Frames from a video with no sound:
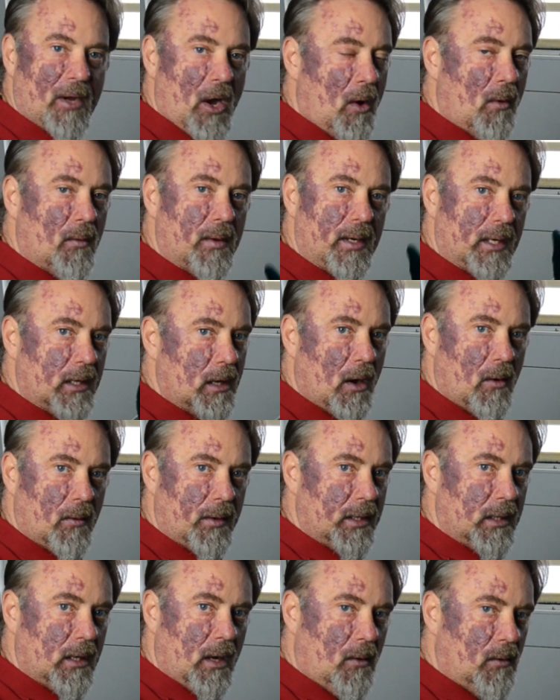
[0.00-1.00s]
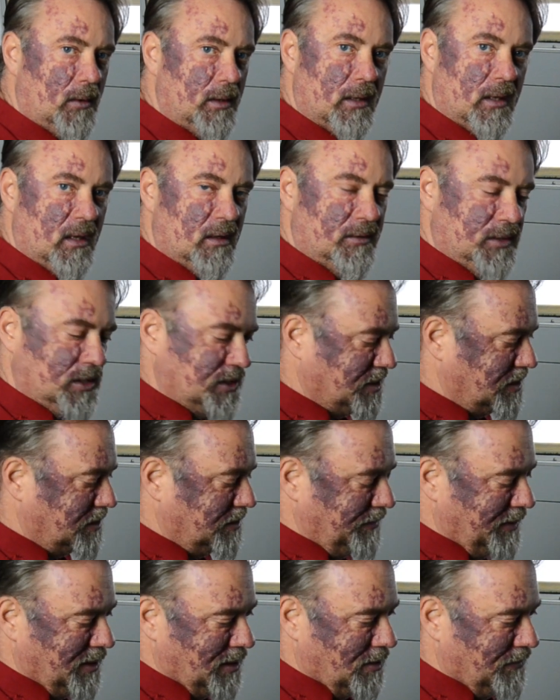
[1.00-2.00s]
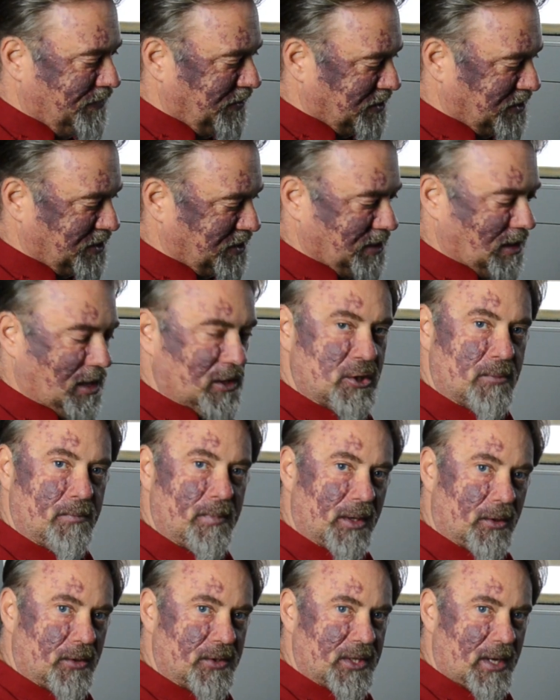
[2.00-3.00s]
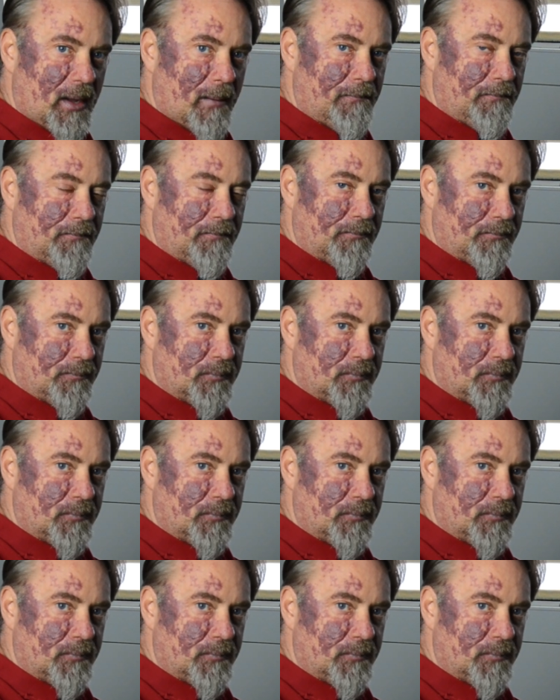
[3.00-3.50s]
going and going and going. This, you know, if the sludge builds up